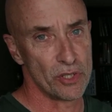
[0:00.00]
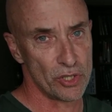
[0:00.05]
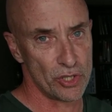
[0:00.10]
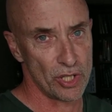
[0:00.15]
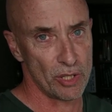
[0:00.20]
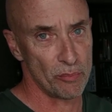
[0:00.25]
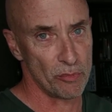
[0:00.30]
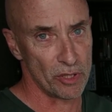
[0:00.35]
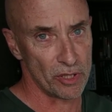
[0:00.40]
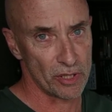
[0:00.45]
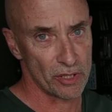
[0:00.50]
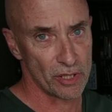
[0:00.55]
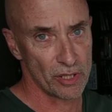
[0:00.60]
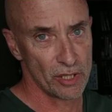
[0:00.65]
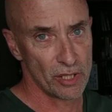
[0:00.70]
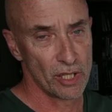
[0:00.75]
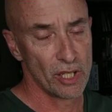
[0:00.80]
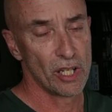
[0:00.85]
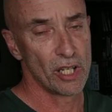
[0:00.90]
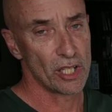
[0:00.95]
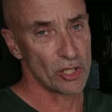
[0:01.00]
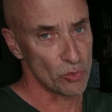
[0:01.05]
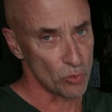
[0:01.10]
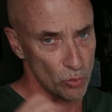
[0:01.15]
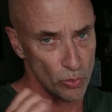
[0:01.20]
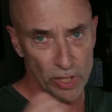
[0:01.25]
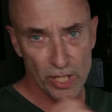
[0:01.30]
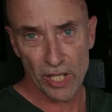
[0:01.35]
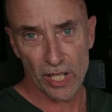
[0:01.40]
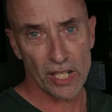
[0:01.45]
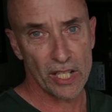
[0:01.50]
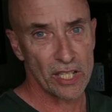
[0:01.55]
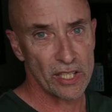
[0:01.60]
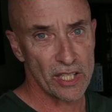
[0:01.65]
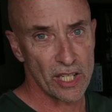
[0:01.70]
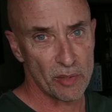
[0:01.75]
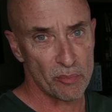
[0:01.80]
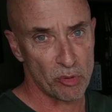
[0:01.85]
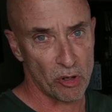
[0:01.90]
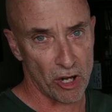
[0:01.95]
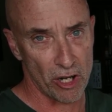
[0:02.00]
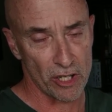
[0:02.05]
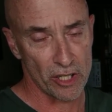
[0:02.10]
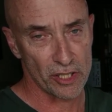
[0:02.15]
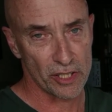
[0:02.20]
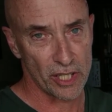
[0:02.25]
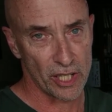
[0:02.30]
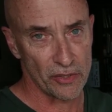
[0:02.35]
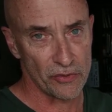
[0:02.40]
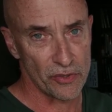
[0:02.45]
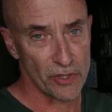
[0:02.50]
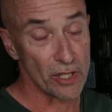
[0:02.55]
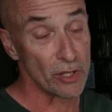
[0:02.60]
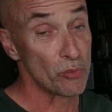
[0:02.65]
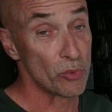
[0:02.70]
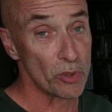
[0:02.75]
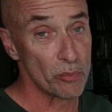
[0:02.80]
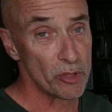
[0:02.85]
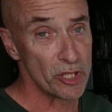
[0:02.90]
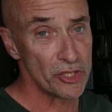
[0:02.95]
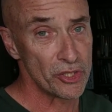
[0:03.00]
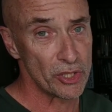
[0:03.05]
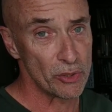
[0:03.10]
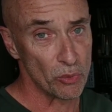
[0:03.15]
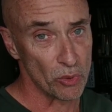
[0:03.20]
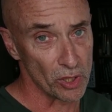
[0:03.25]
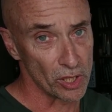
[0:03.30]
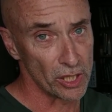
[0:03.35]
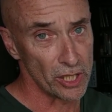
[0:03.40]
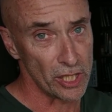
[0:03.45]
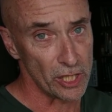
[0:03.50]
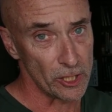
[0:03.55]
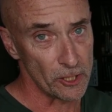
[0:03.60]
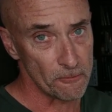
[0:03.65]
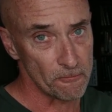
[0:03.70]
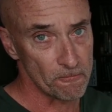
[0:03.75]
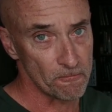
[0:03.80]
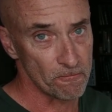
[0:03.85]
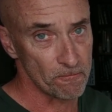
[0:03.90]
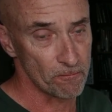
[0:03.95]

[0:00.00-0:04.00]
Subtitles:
the shipment because we got to get that product out there and we're busy, we're lean.